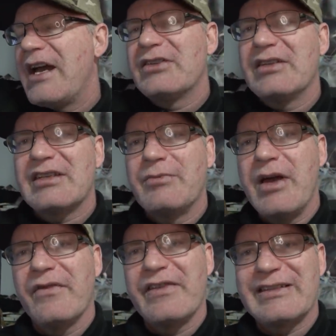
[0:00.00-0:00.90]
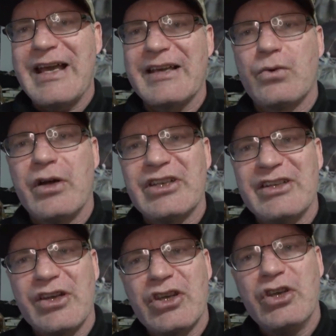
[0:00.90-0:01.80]
actually smell if a Sasquatch
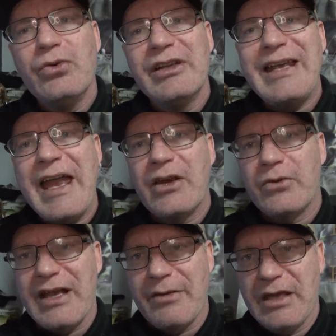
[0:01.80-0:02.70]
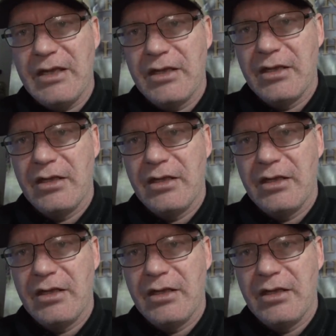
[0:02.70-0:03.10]
is acutely angry at me,